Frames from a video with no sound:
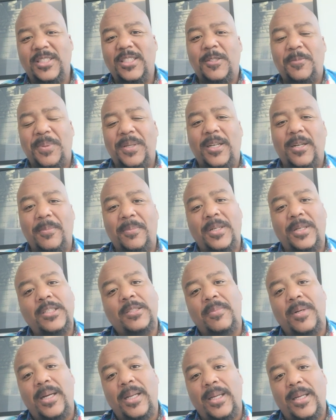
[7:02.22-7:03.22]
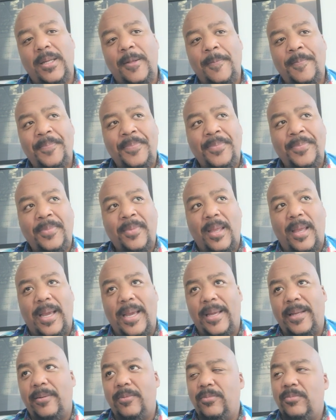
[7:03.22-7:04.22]
and spending a bunch of money
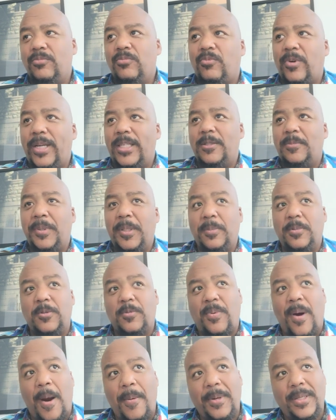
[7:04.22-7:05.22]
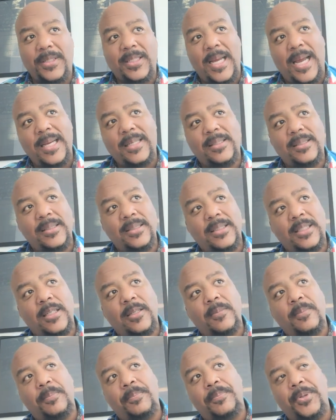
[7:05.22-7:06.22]
and raising people's property taxes
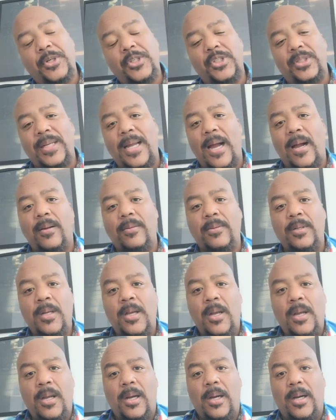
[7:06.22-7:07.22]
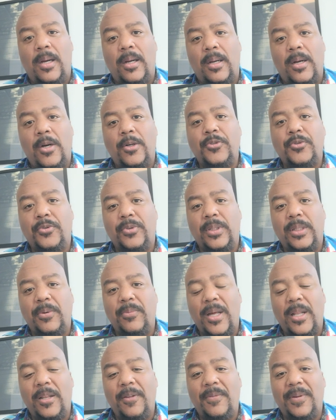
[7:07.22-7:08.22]
and pushing out culturally
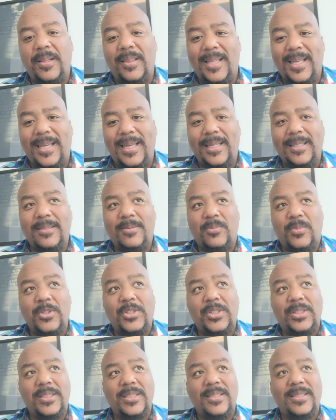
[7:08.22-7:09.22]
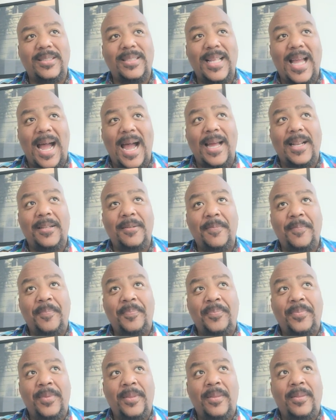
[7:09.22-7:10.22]
relevant things, which is not
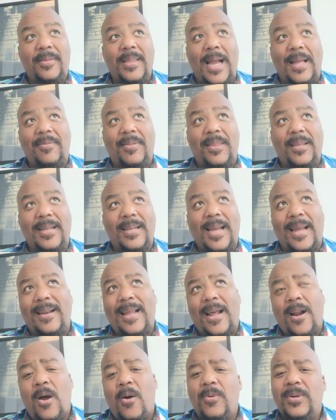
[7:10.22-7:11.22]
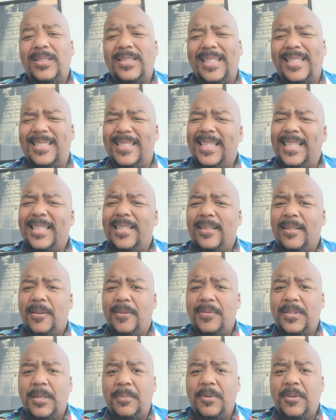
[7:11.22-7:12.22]
always the intent
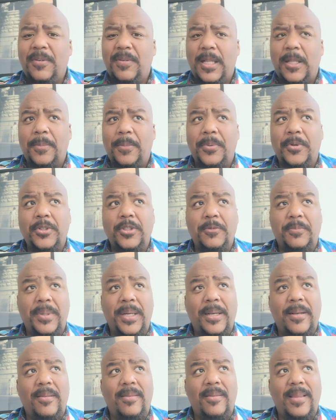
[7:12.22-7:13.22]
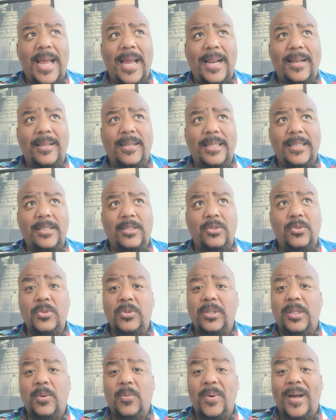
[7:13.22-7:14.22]
of some developers, but that is
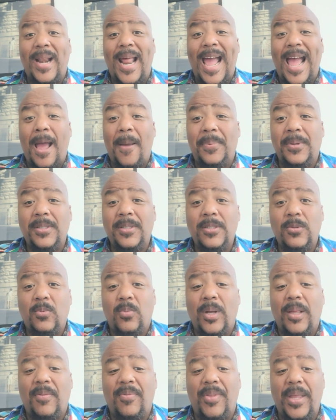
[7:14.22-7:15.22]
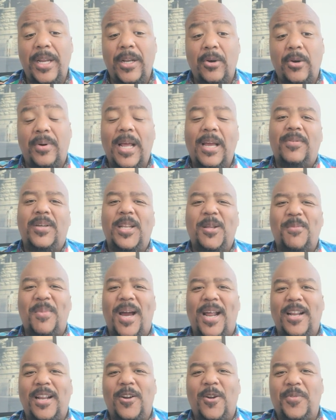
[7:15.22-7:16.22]
usually what happens when they don't have
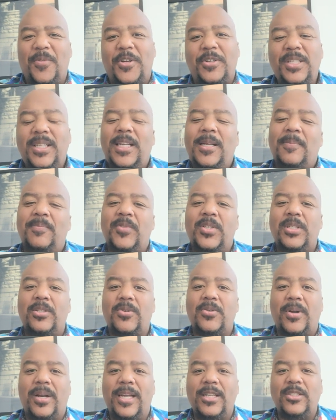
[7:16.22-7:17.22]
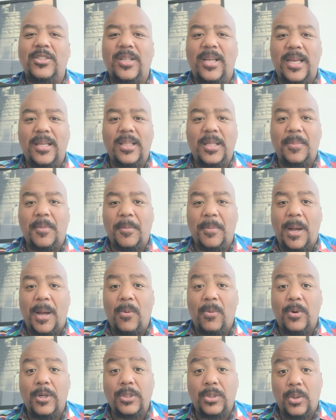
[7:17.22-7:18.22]
anybody on their team to sort of educate them about
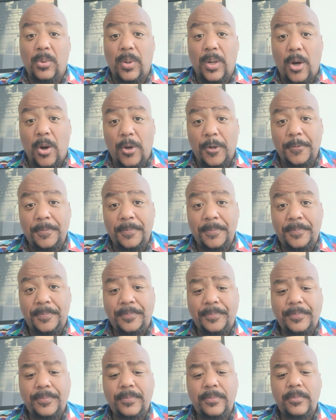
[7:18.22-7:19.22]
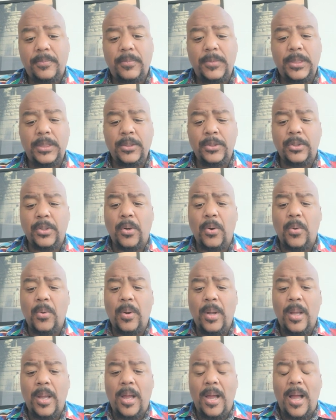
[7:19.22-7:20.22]
what's going on.
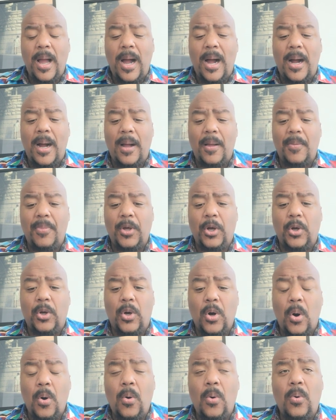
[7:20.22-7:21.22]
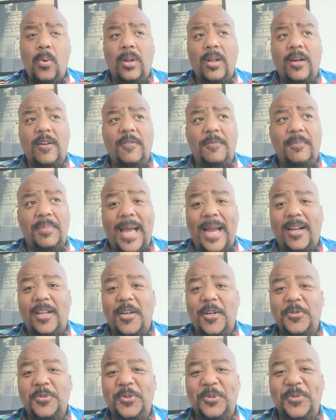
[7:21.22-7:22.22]
So the goal of Black
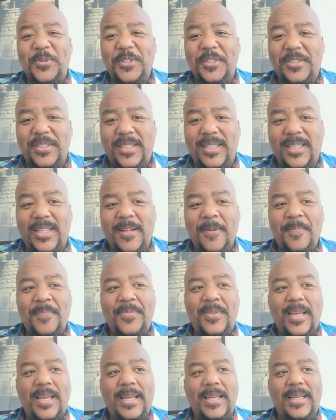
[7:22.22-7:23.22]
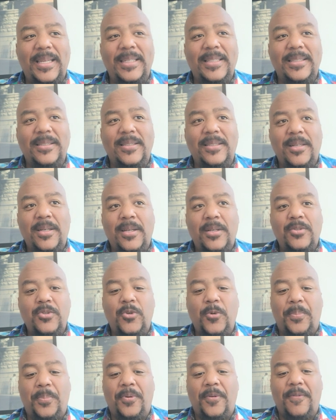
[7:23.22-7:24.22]
Luxury Realty is
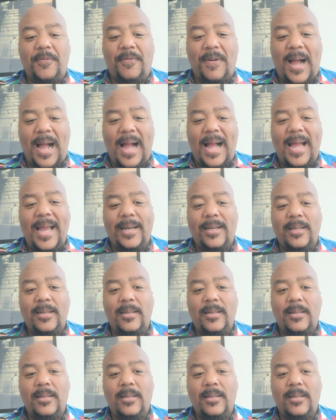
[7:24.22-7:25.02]
to provide